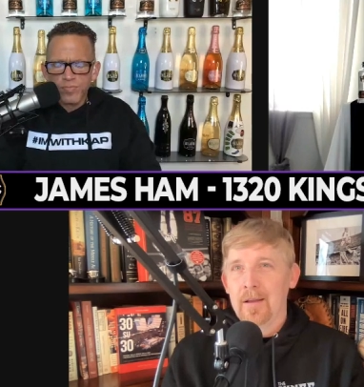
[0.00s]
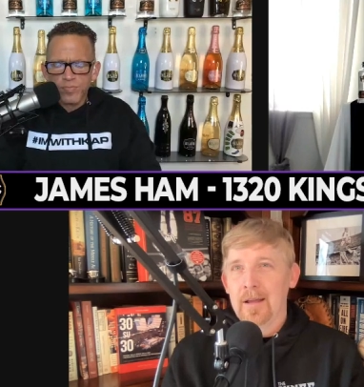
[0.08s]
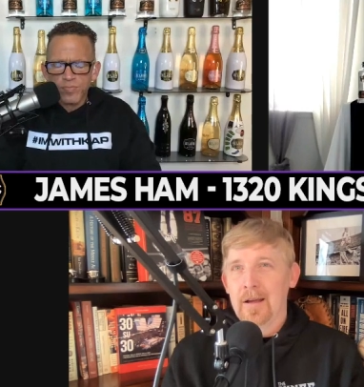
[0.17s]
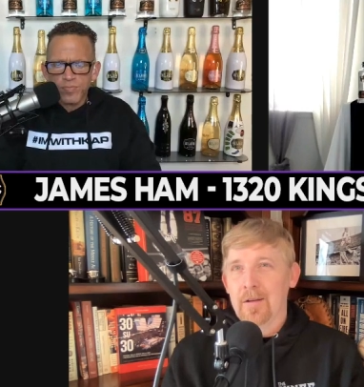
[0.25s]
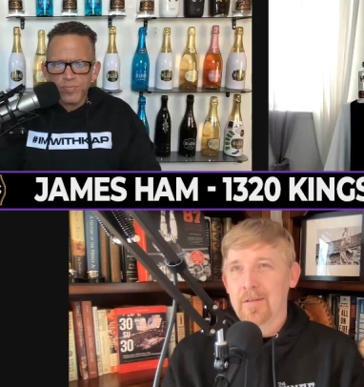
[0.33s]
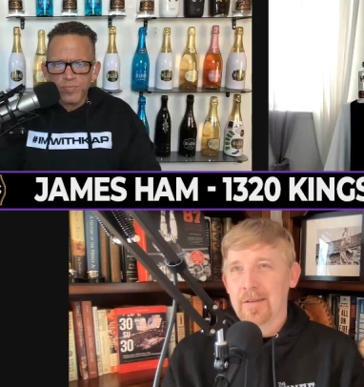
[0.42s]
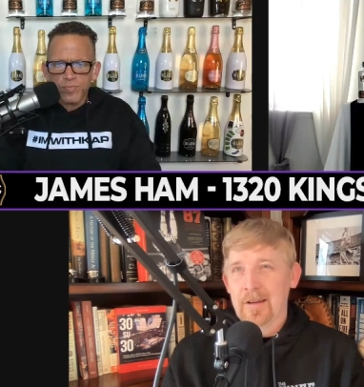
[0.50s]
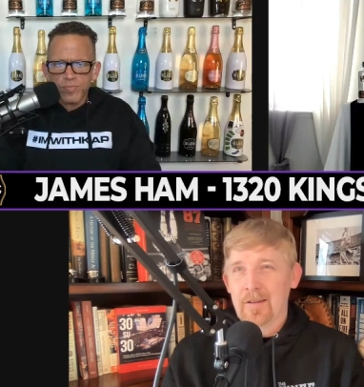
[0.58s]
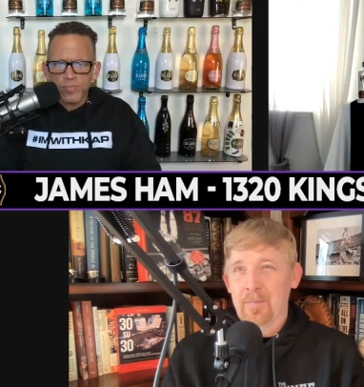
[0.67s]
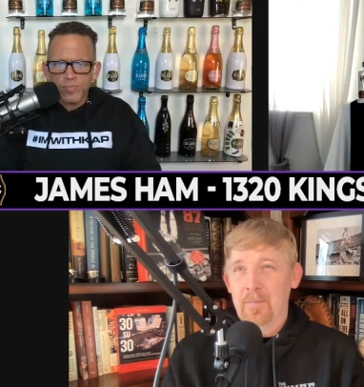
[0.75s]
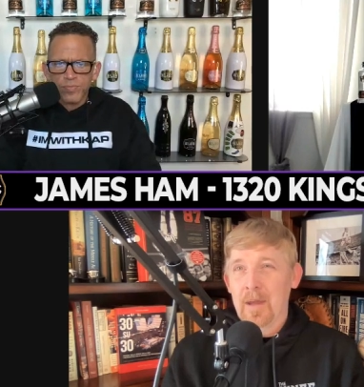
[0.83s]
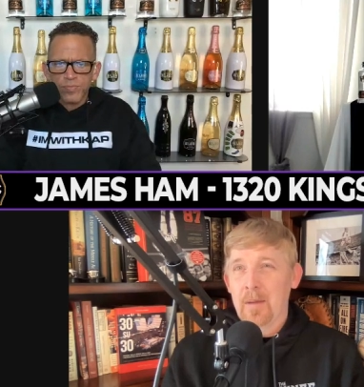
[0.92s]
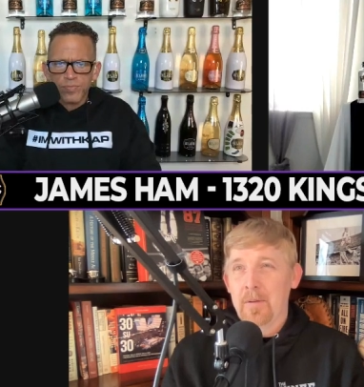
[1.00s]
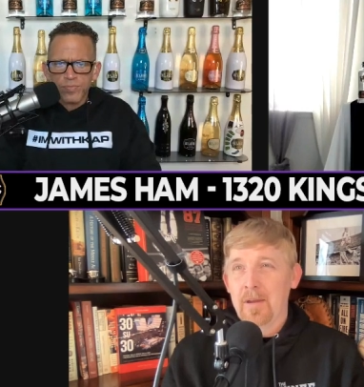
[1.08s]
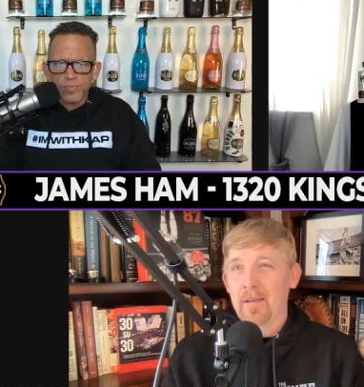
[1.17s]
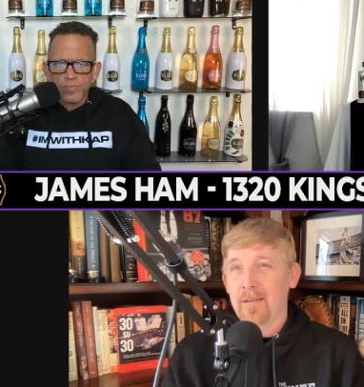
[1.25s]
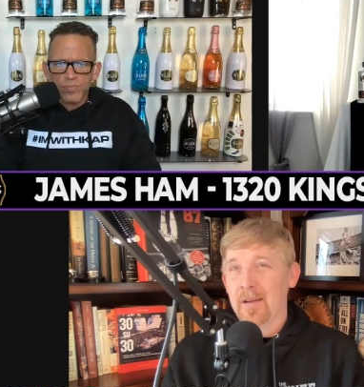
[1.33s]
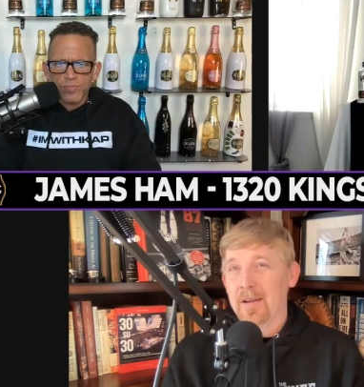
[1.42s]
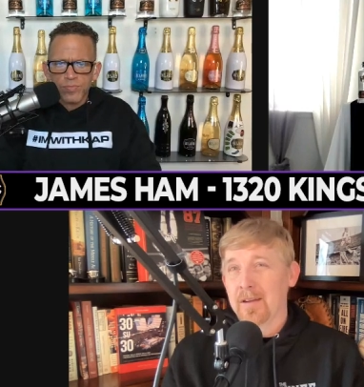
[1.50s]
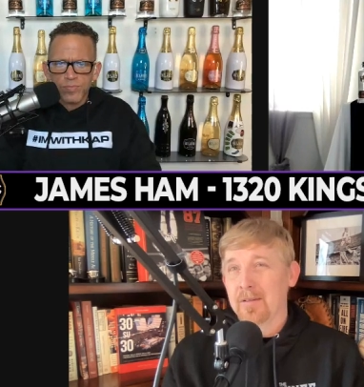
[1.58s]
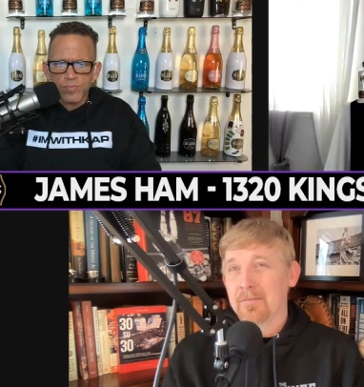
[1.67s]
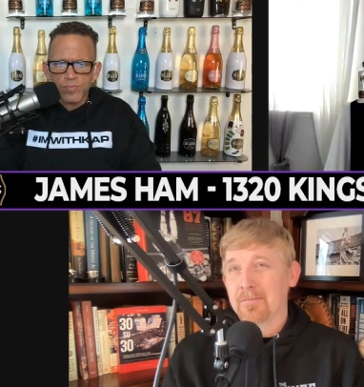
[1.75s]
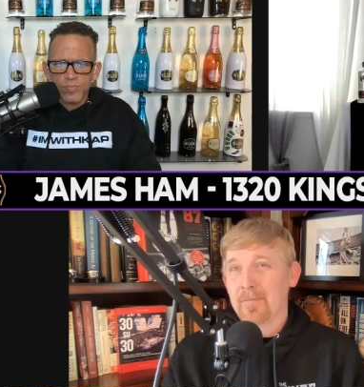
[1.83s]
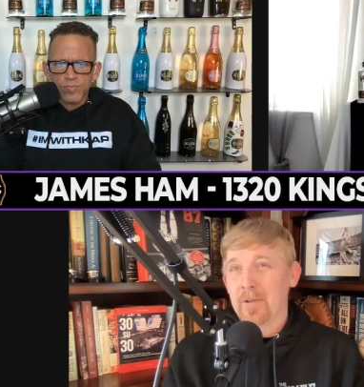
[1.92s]
Speaker 1: outside of maybe like
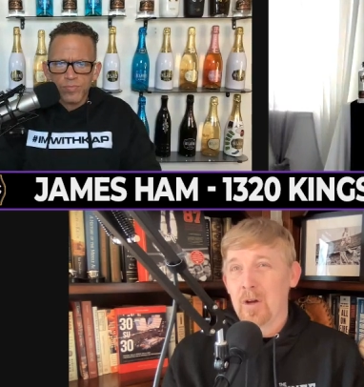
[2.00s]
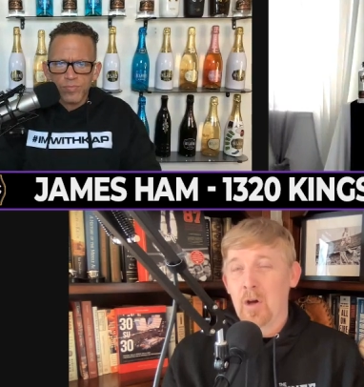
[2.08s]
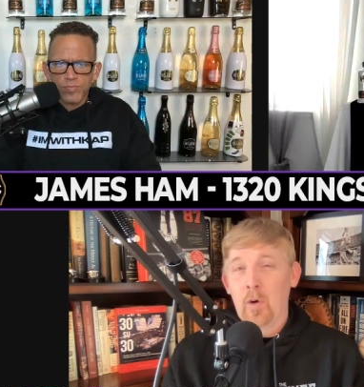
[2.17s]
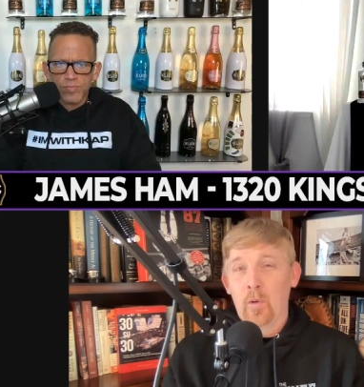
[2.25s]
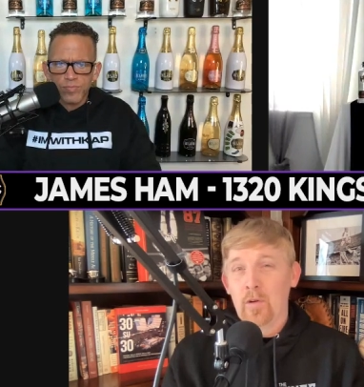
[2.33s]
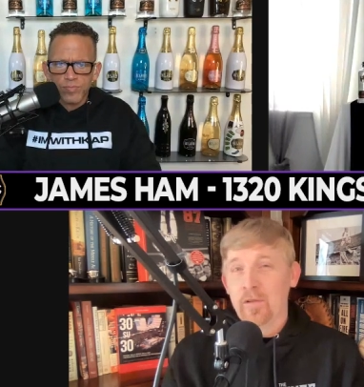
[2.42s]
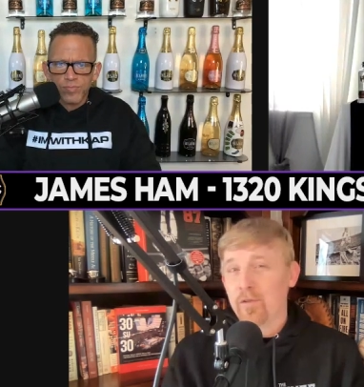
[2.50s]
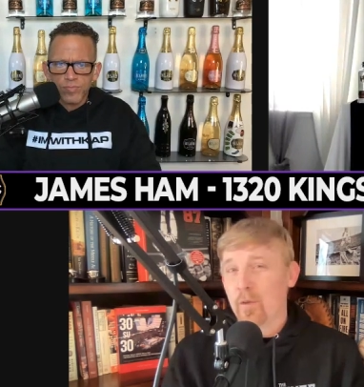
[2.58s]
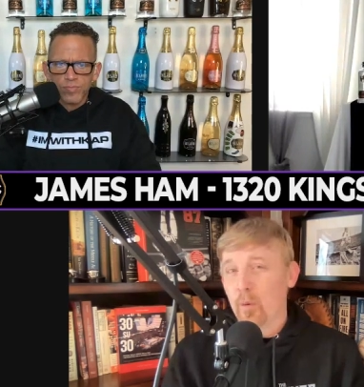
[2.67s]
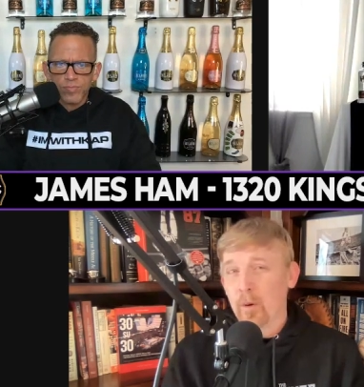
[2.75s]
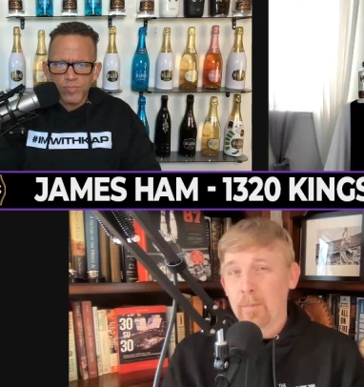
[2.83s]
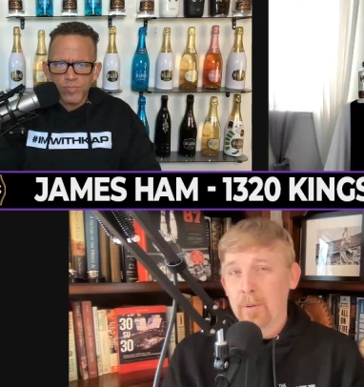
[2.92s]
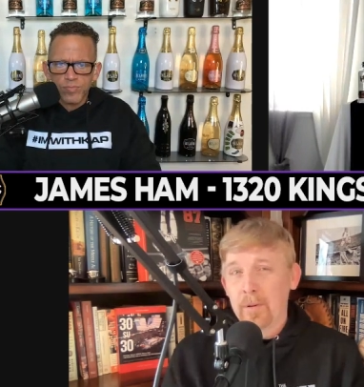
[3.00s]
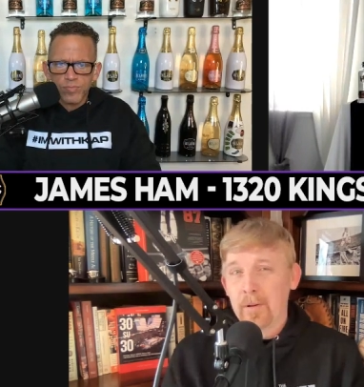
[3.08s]
Otis Thorpe